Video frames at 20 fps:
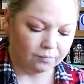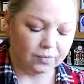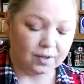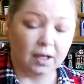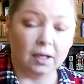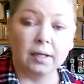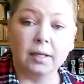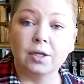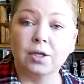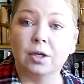
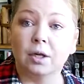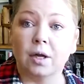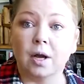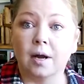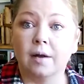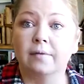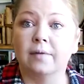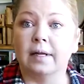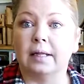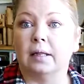Unless you're
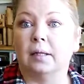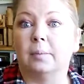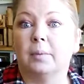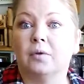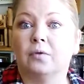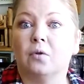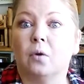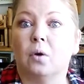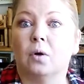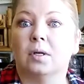carving them,
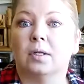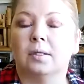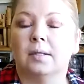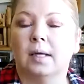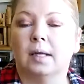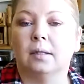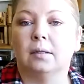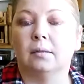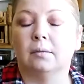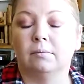of course,
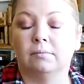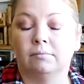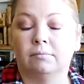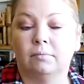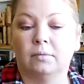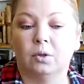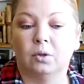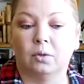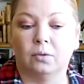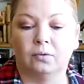then
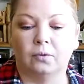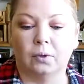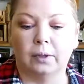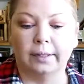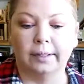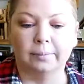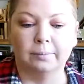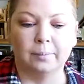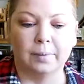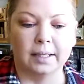go for
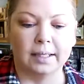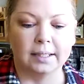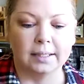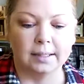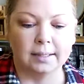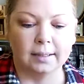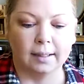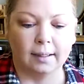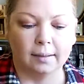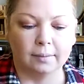it.
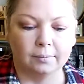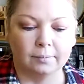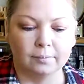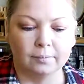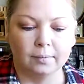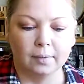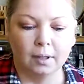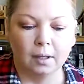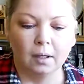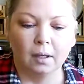But
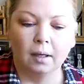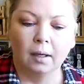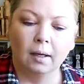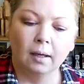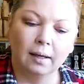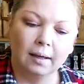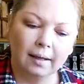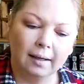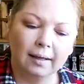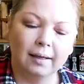
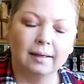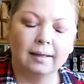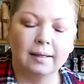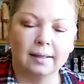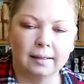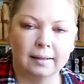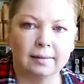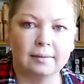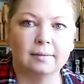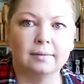
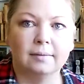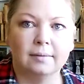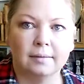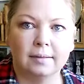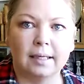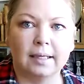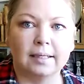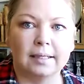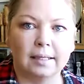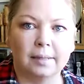it
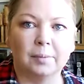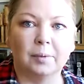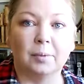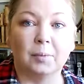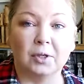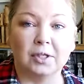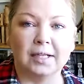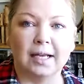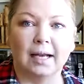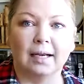takes a little bit
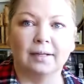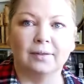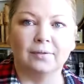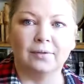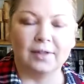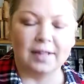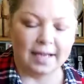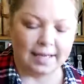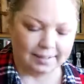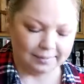more talent for
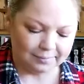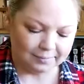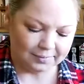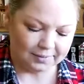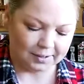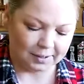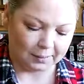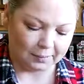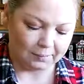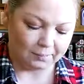that.
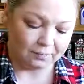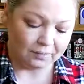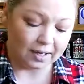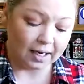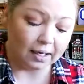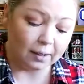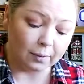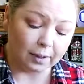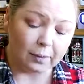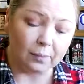So
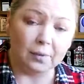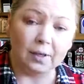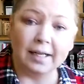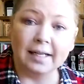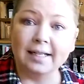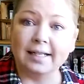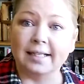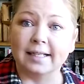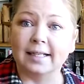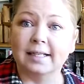anyway, what
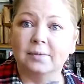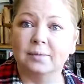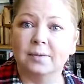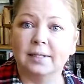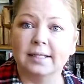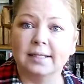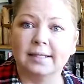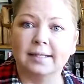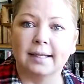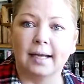I did
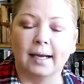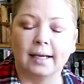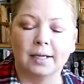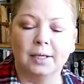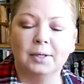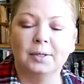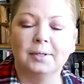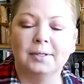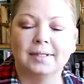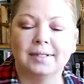was I
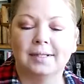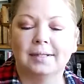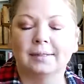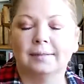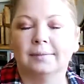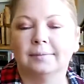used